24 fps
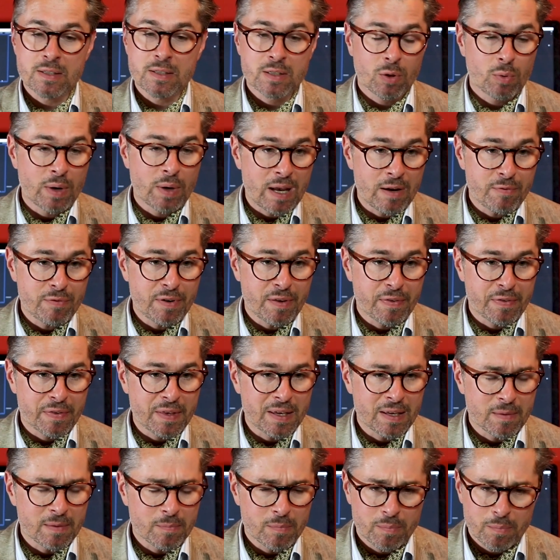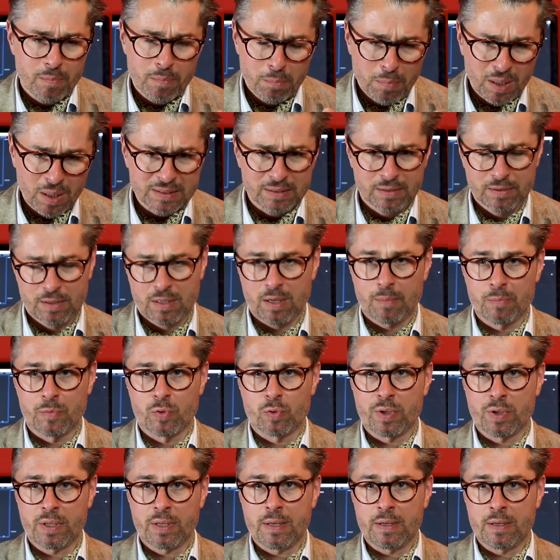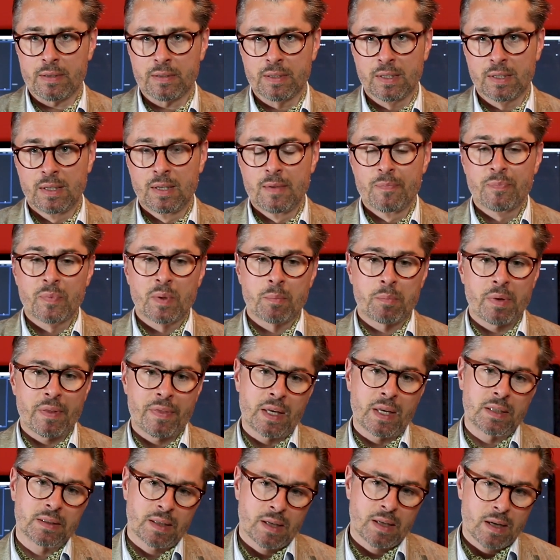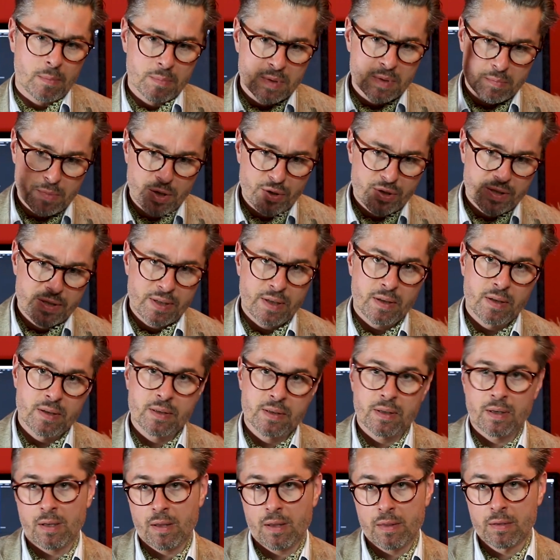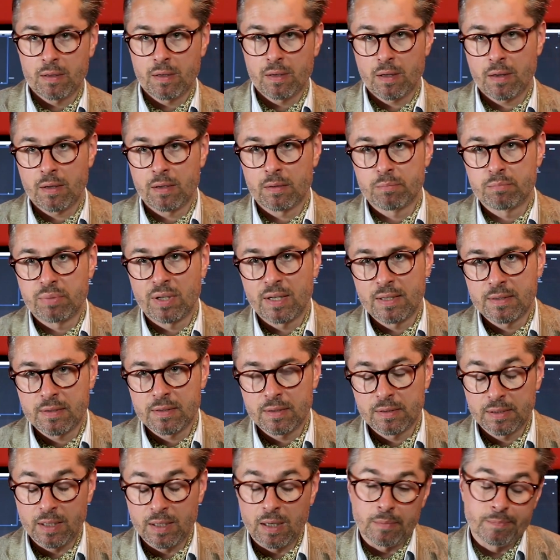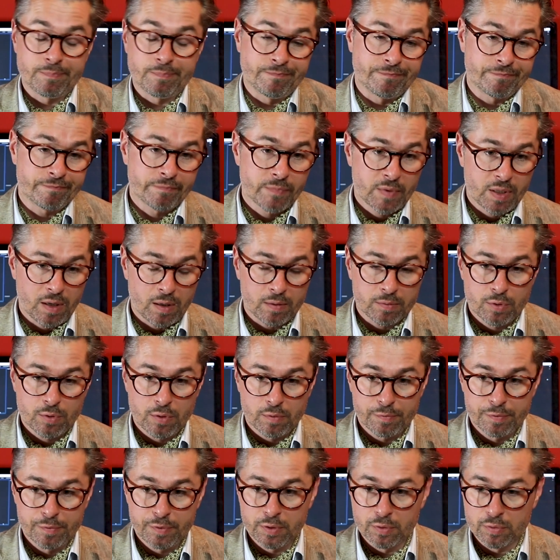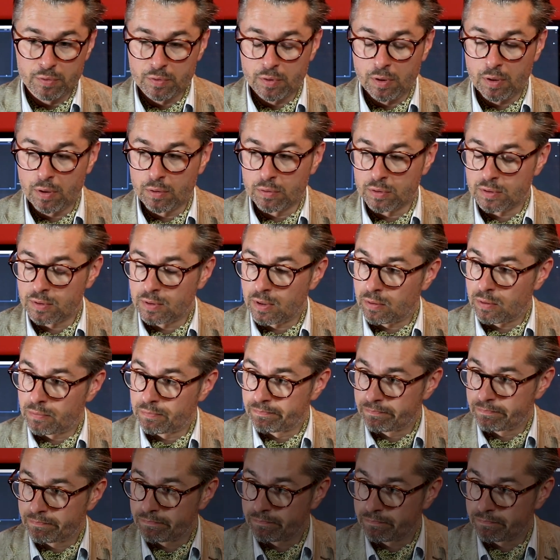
and so everything must come to an end. But then comes Mercedes and other brands, and yeah, confused host, no.